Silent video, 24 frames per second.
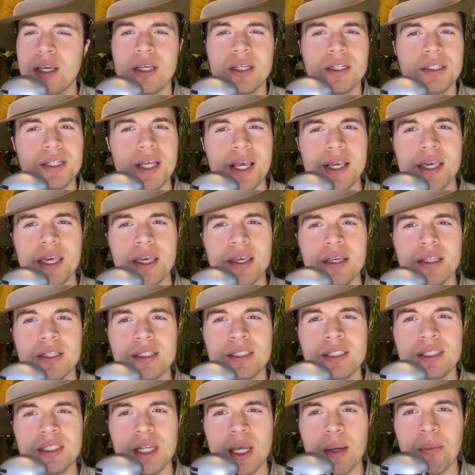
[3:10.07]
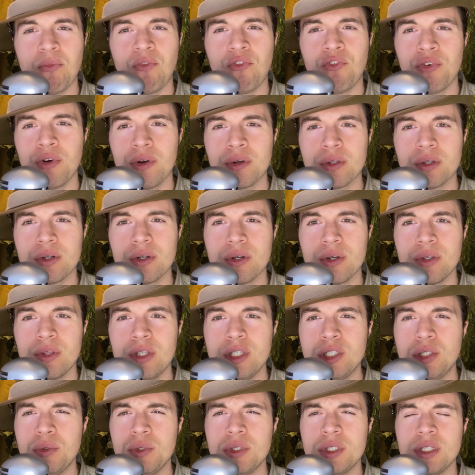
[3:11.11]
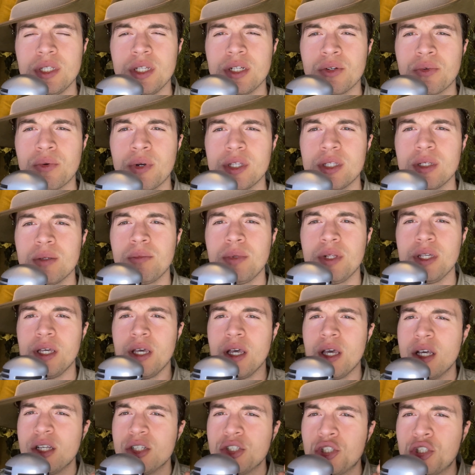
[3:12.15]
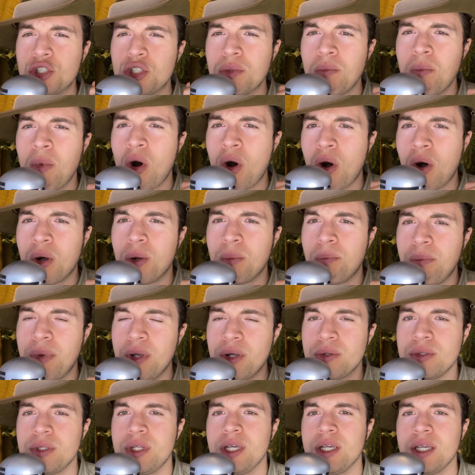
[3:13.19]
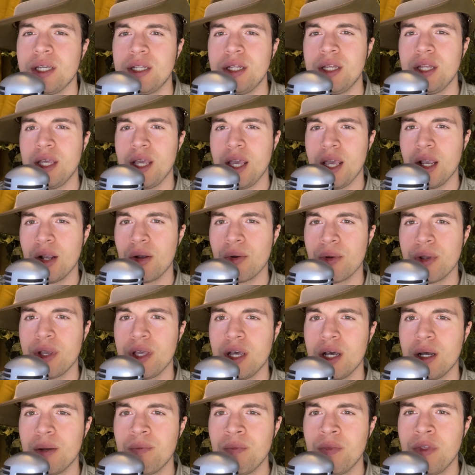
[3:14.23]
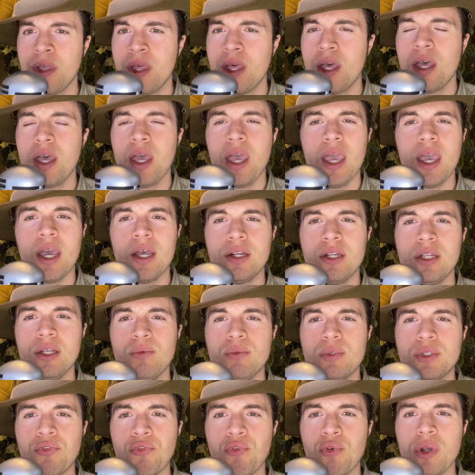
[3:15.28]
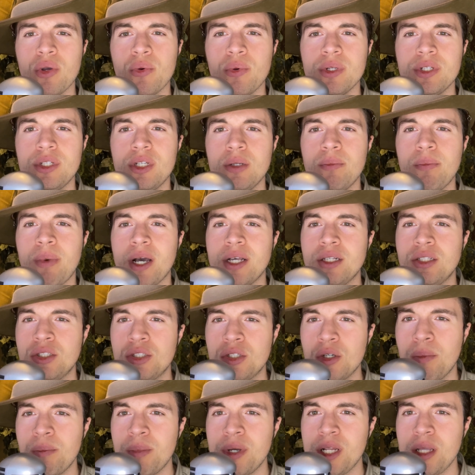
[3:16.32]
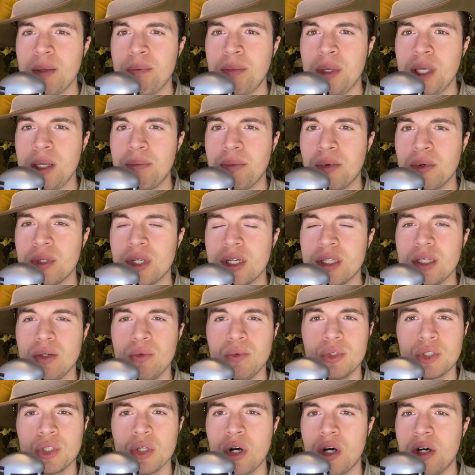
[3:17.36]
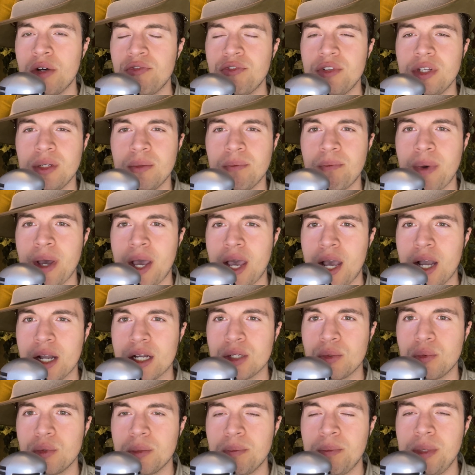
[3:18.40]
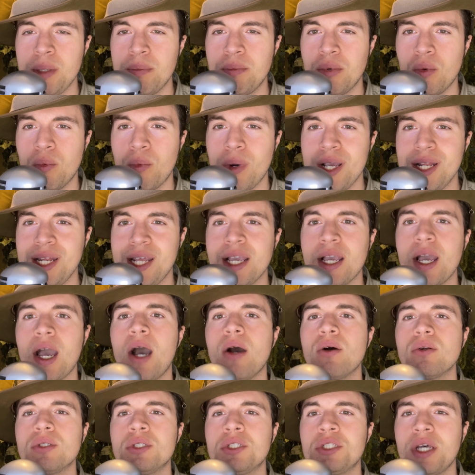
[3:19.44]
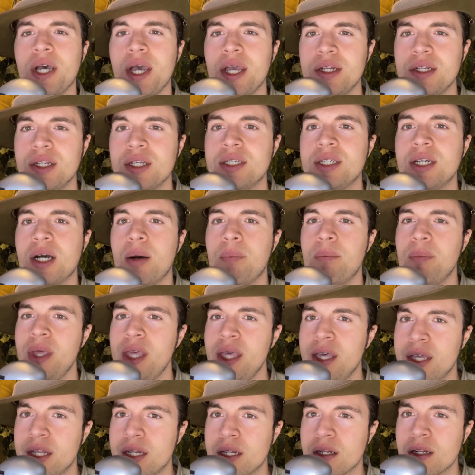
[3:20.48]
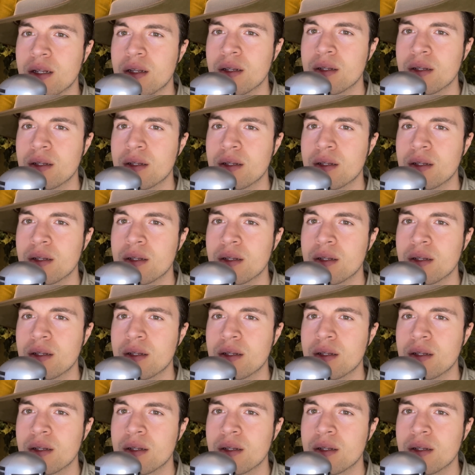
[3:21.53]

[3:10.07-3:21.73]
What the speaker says: Taking it a step further, this was an incredibly small building in the area, and it was frequented by so many people that it was often packed with people waiting outside to come in.